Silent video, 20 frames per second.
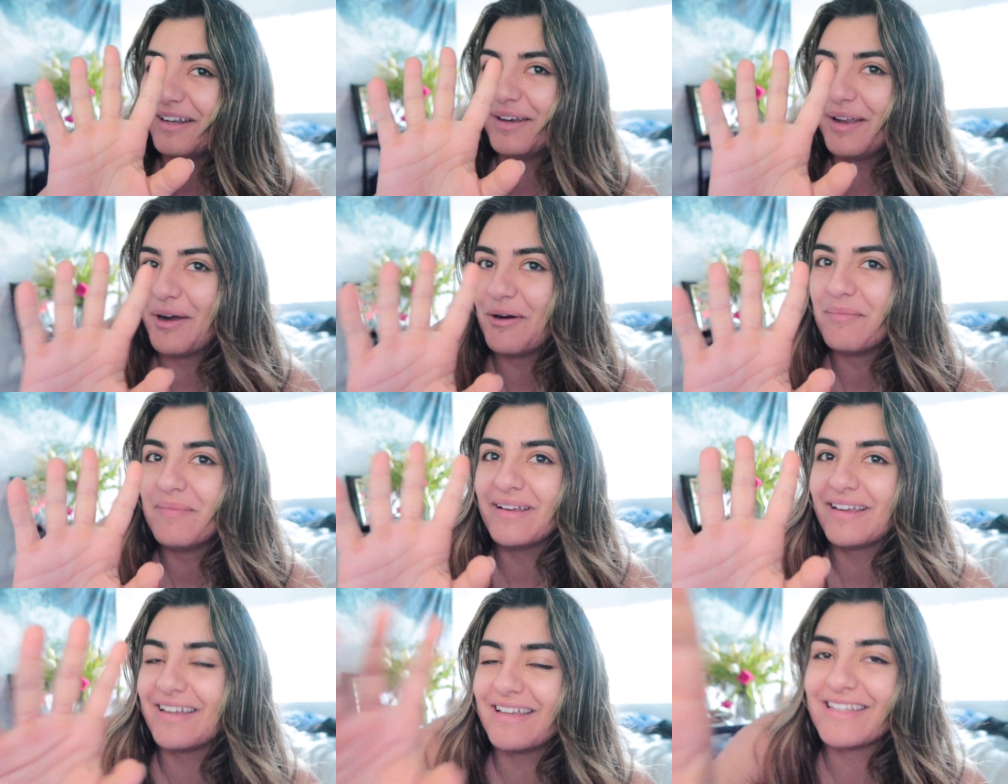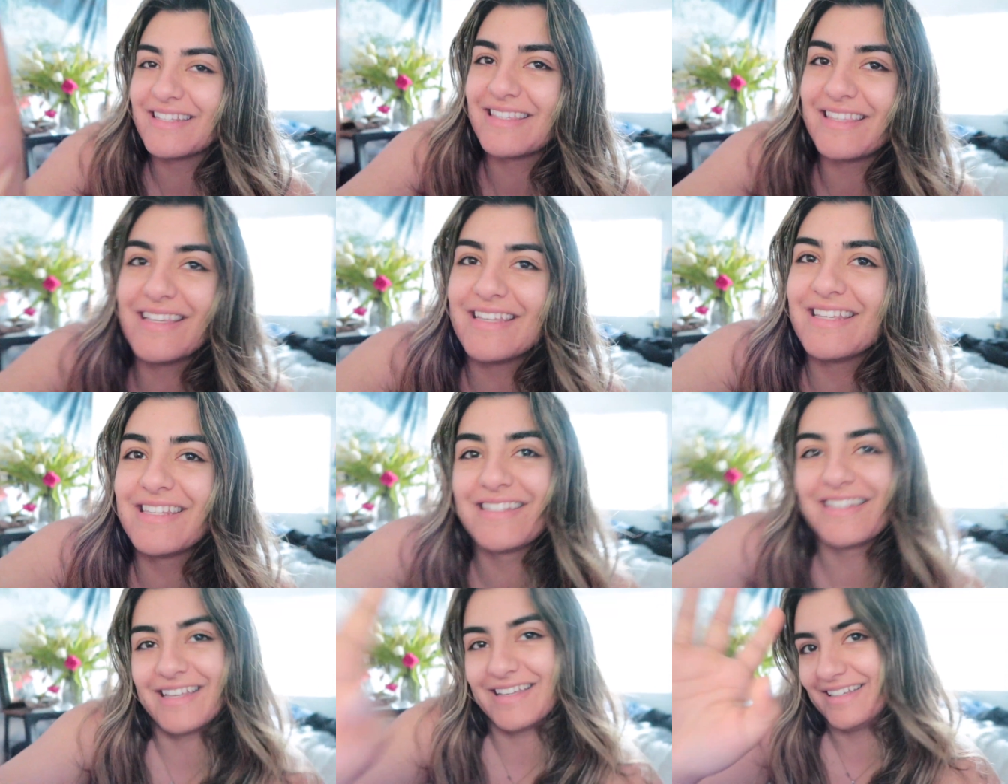No, because
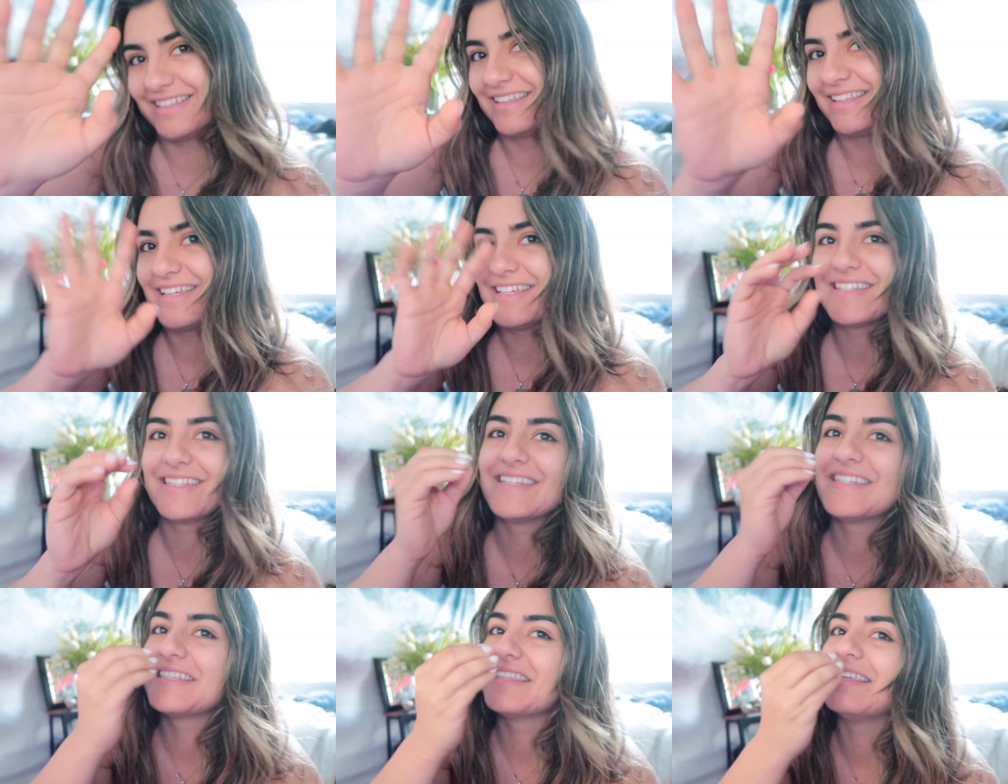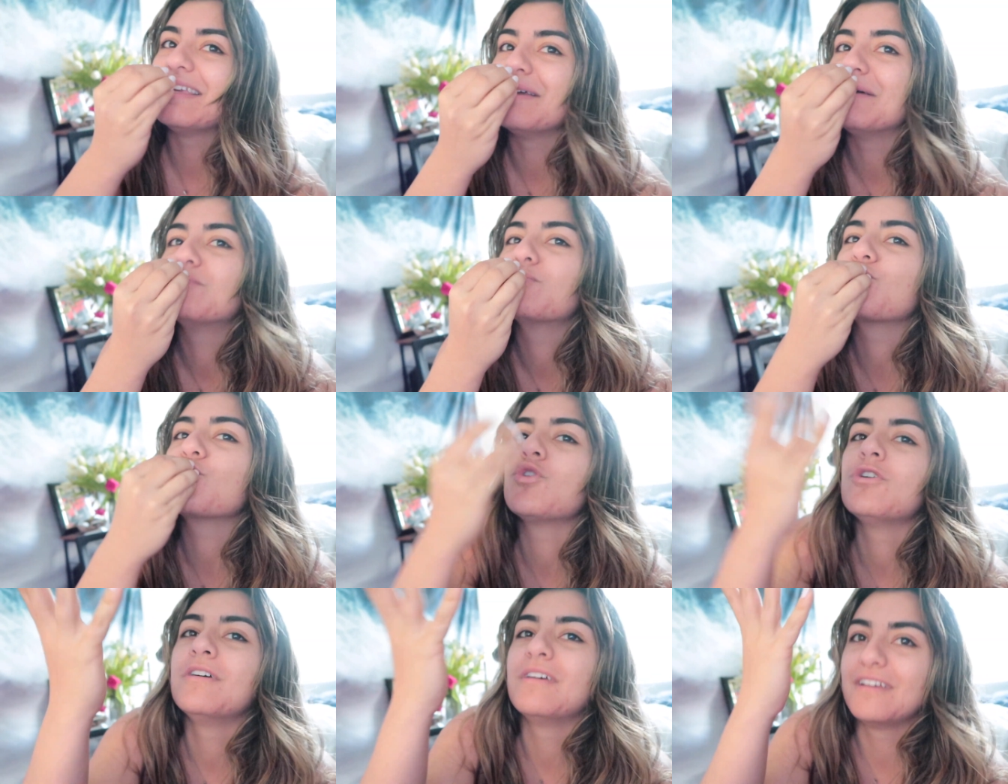this this is the
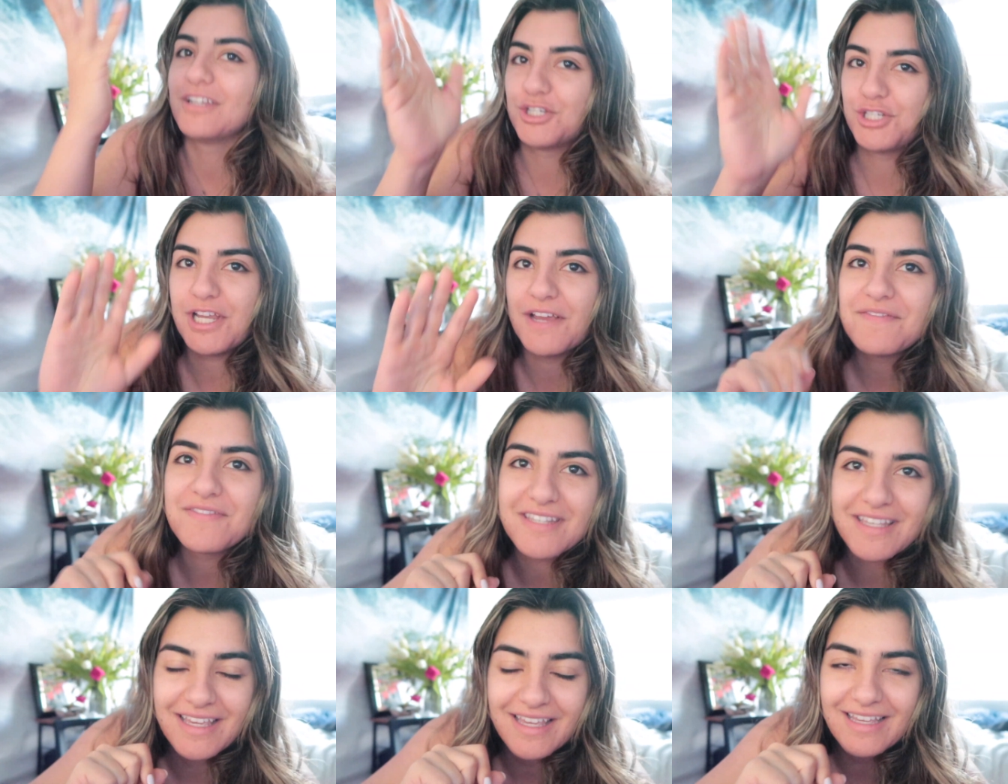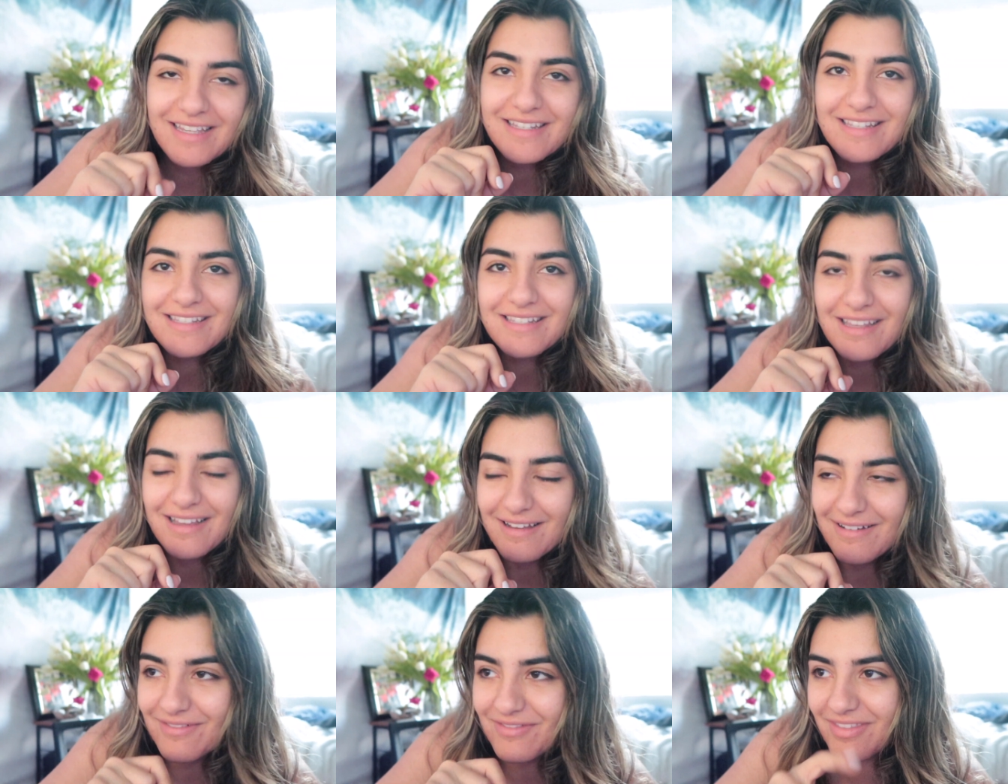chef's kiss
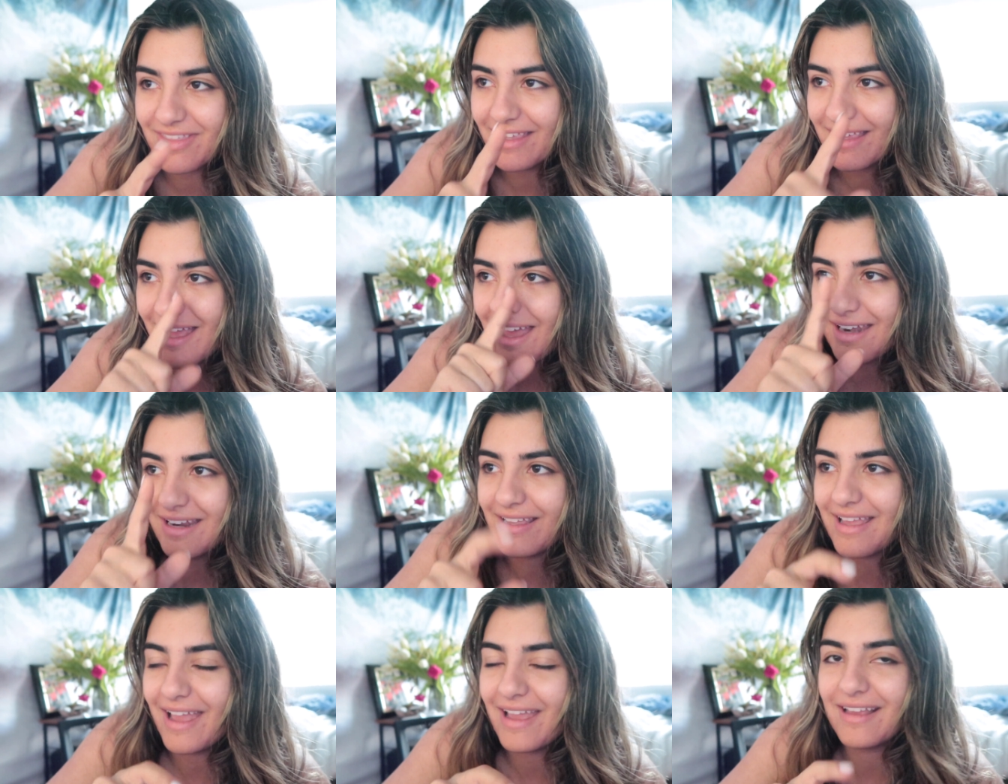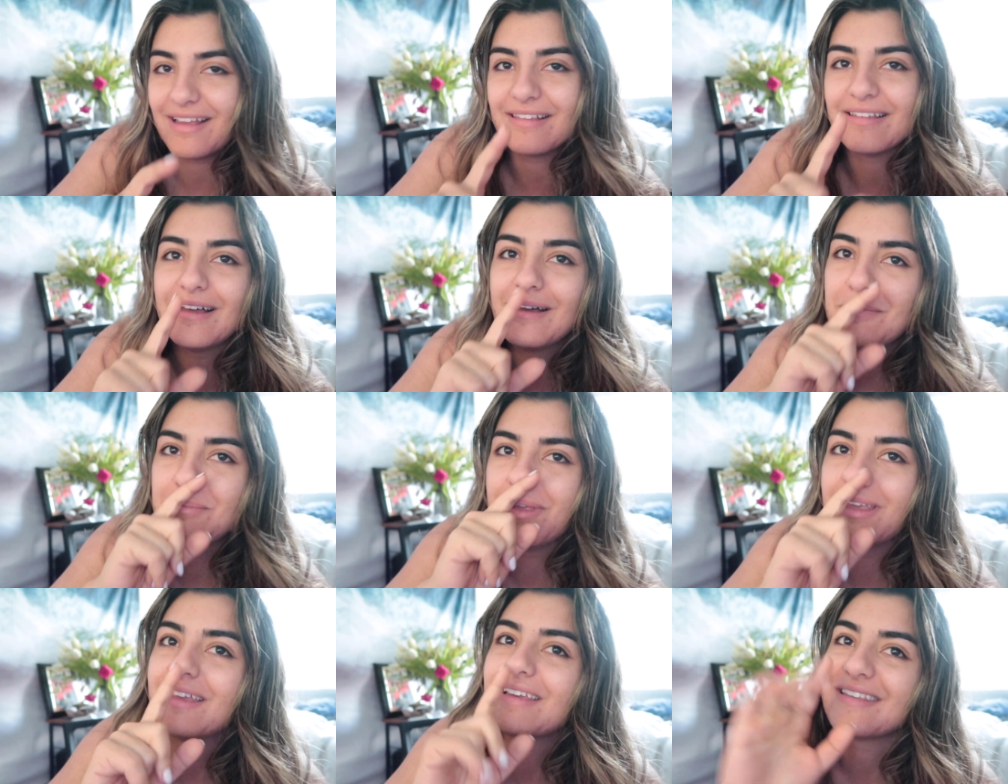of the Eddie Hate
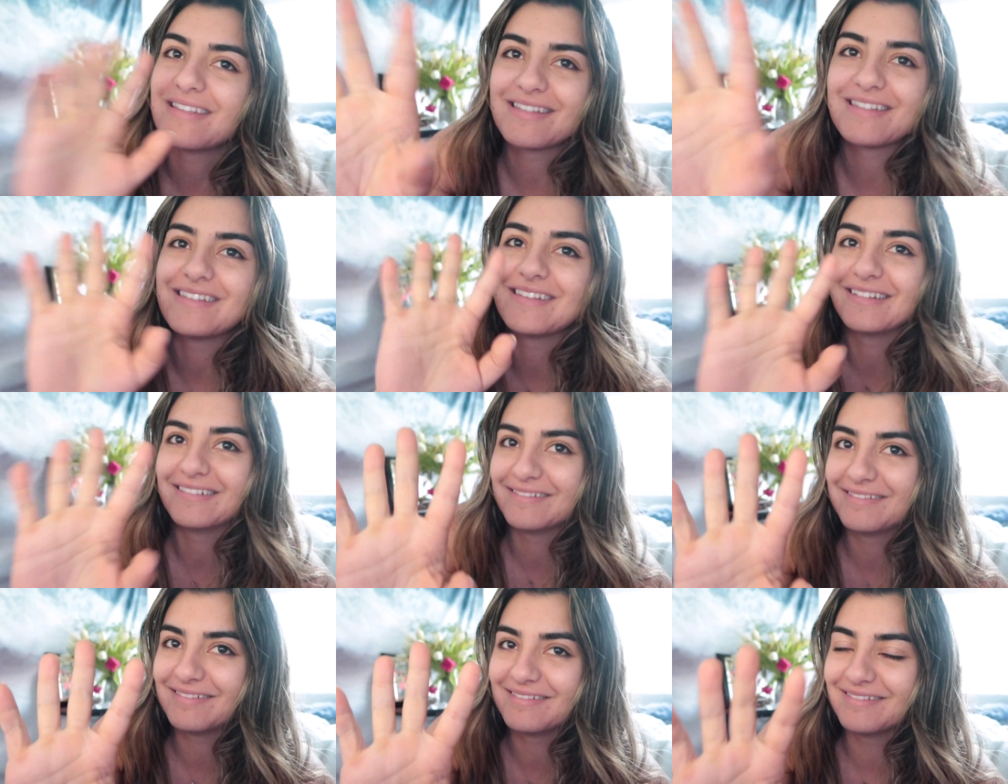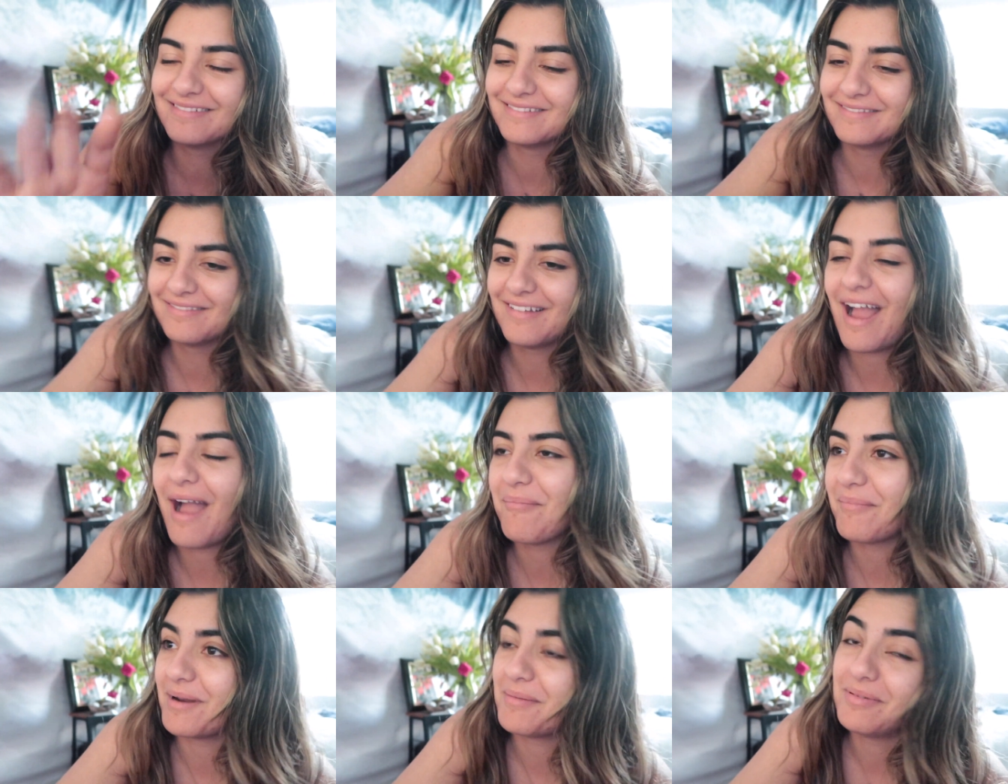Club because
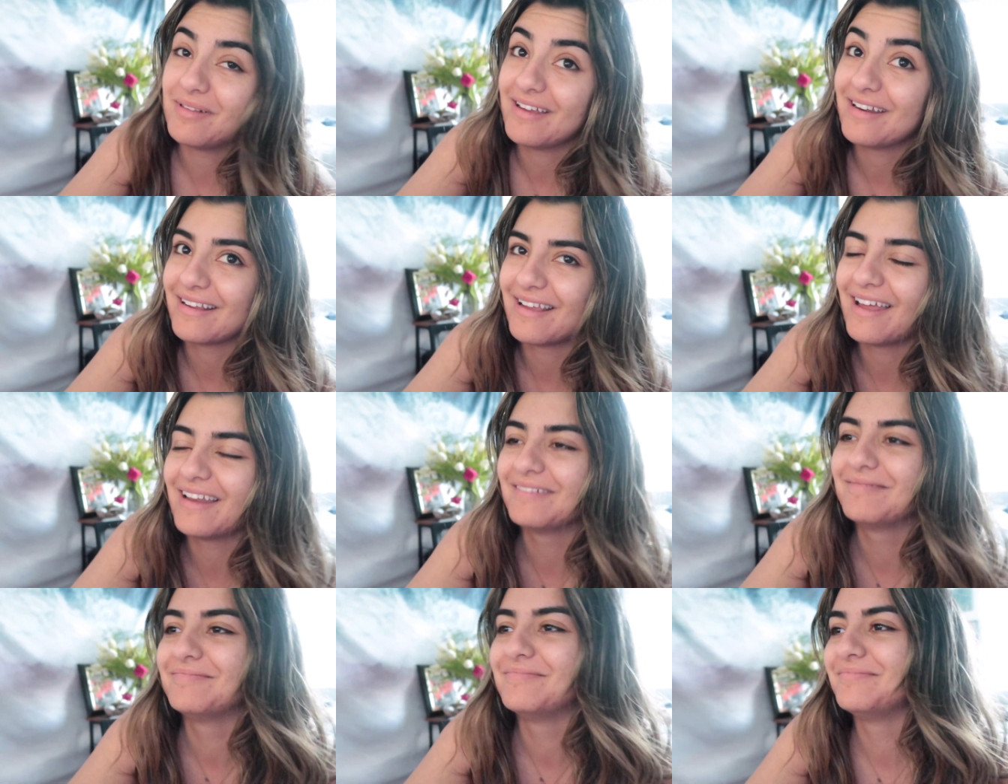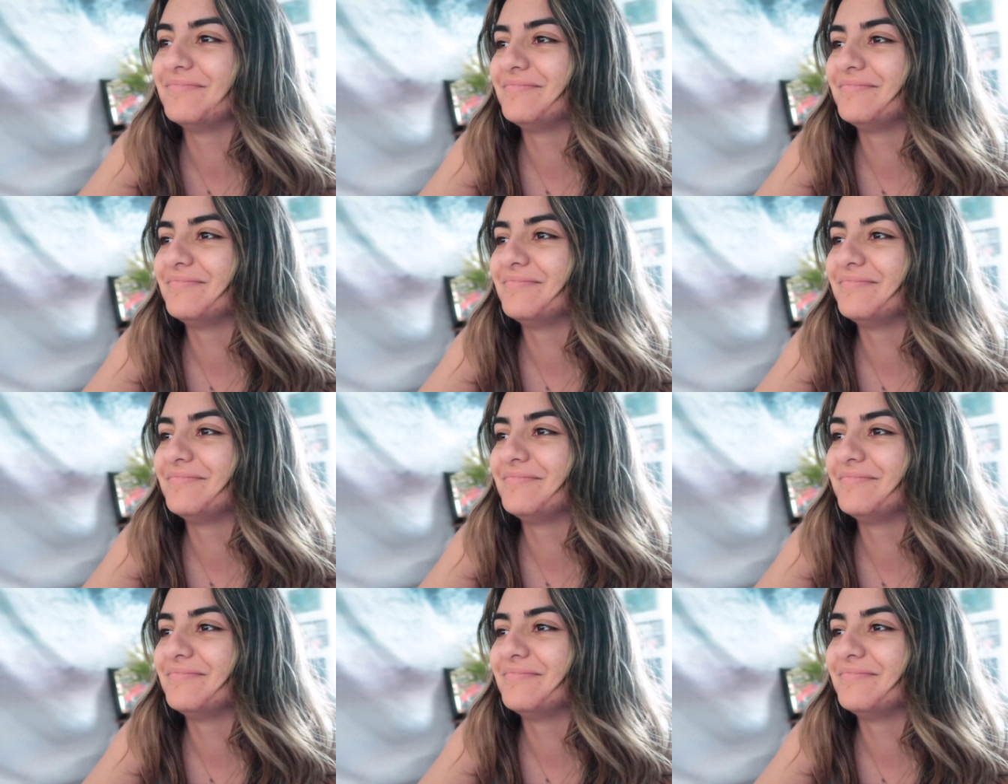I'm gonna play it again.